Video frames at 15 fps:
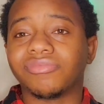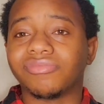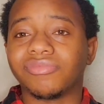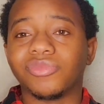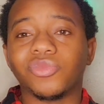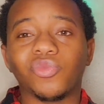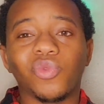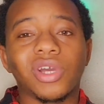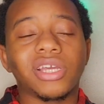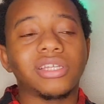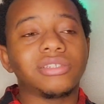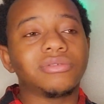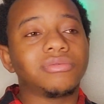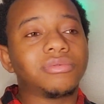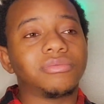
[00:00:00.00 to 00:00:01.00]

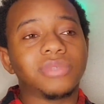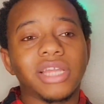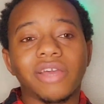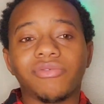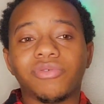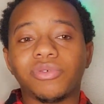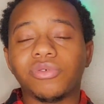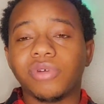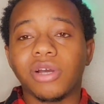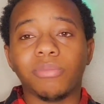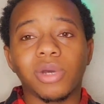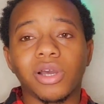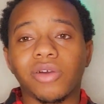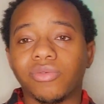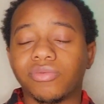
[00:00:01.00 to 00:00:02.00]
one level
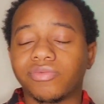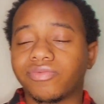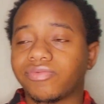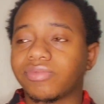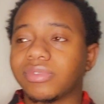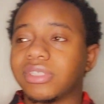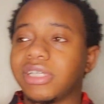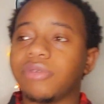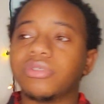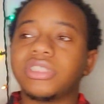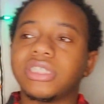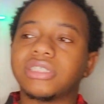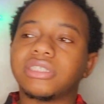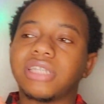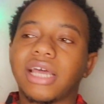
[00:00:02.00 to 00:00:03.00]
above. It was
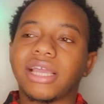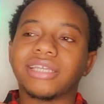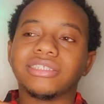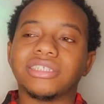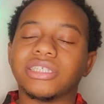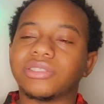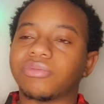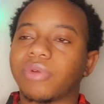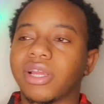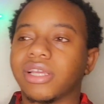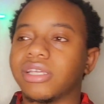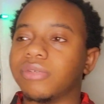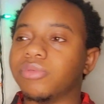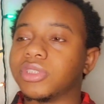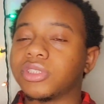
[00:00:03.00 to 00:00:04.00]
just like just right.
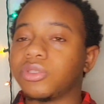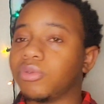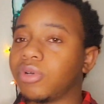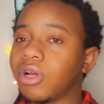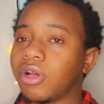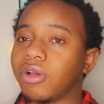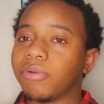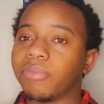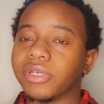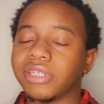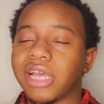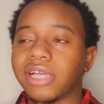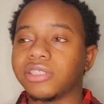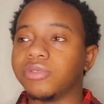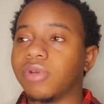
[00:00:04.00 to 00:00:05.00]
It was too cold, but
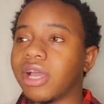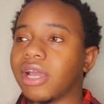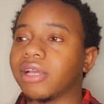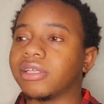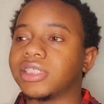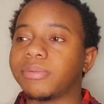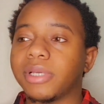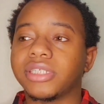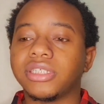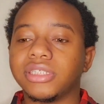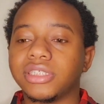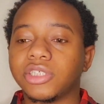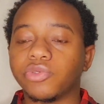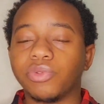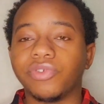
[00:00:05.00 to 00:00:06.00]
not too hot, especially
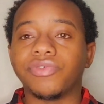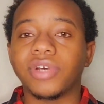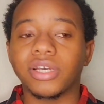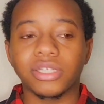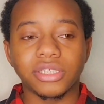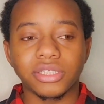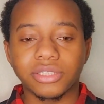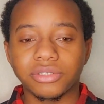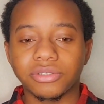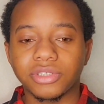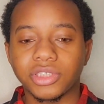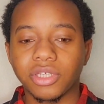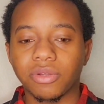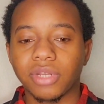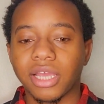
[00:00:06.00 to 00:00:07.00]
since we fucking.
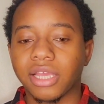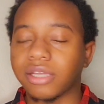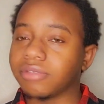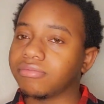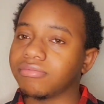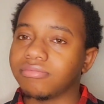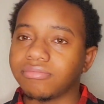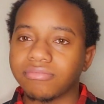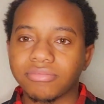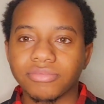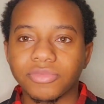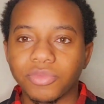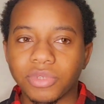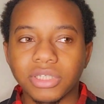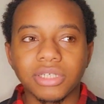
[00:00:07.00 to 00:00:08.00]
So like,
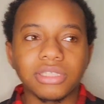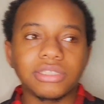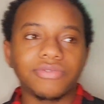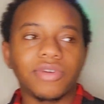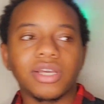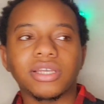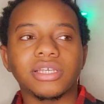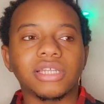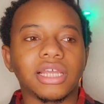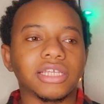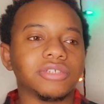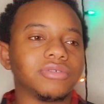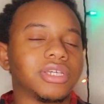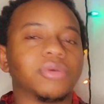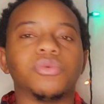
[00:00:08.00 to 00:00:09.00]
when it's fucking, like
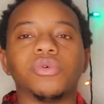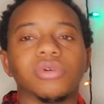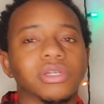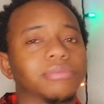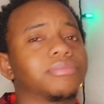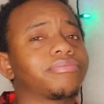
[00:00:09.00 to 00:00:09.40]
you get warm.